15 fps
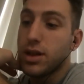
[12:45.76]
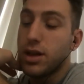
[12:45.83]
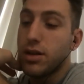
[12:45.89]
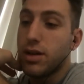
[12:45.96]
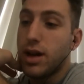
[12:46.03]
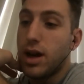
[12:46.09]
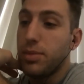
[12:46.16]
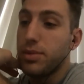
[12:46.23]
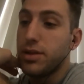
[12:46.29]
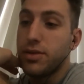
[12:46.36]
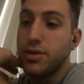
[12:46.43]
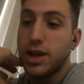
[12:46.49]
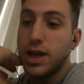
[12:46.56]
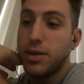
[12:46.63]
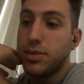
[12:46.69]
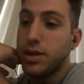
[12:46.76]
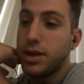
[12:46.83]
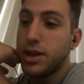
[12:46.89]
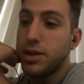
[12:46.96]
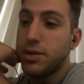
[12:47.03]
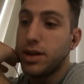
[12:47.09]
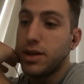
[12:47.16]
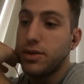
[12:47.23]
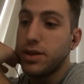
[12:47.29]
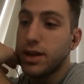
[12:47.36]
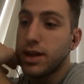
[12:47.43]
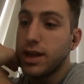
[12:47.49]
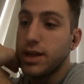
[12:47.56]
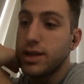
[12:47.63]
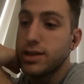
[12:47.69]
help their family or whatever the
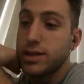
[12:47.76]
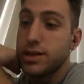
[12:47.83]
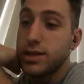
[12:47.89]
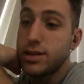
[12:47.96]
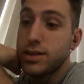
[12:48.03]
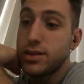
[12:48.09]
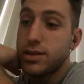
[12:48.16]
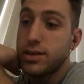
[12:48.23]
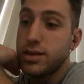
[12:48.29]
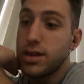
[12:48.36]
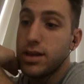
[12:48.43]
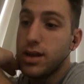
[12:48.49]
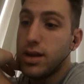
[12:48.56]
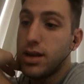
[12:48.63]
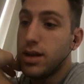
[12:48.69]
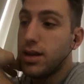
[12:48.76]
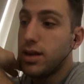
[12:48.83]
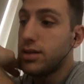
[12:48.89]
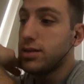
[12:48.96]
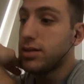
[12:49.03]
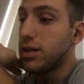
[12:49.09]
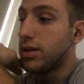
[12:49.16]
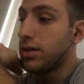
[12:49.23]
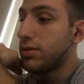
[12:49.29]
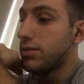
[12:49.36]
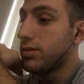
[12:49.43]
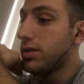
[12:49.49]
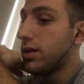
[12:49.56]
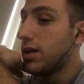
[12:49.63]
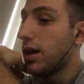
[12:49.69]
case is. So
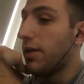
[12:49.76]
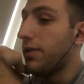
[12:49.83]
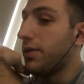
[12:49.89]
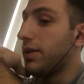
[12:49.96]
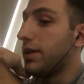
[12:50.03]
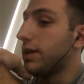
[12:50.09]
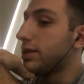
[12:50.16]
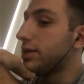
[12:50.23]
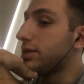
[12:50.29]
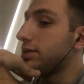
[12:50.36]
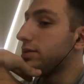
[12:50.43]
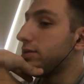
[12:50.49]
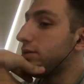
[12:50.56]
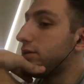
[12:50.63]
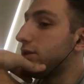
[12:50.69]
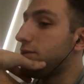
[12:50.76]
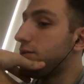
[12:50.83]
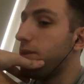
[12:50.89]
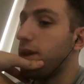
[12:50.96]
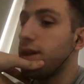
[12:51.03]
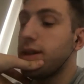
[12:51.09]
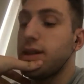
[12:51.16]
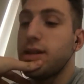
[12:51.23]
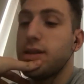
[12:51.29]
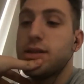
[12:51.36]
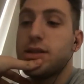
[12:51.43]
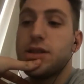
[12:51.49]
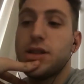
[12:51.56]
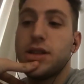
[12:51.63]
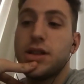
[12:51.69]
I feel like just making
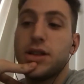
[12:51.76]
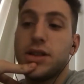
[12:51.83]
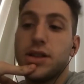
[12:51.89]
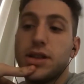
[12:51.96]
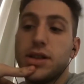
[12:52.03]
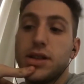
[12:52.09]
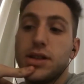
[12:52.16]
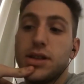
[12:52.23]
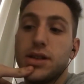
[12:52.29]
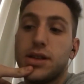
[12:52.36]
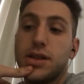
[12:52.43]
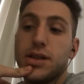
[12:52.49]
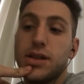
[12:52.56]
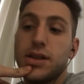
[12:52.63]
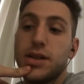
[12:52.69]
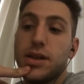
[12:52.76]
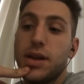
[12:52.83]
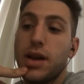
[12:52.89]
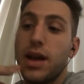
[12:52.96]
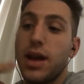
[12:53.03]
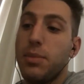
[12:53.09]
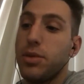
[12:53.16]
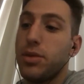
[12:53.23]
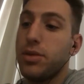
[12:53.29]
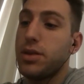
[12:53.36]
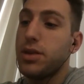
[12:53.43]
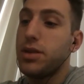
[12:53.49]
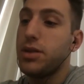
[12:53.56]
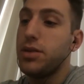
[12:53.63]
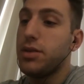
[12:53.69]
sure you're able to
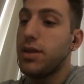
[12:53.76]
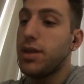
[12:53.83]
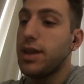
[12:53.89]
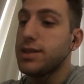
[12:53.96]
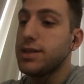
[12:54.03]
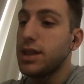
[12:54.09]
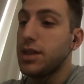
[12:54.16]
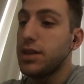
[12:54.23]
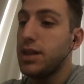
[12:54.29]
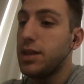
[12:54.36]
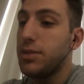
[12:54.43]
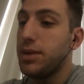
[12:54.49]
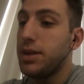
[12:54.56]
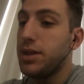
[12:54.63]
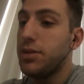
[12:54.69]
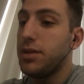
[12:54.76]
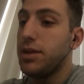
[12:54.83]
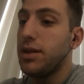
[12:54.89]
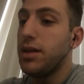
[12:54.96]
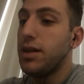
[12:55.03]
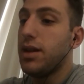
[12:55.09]
do the things that you need to be doing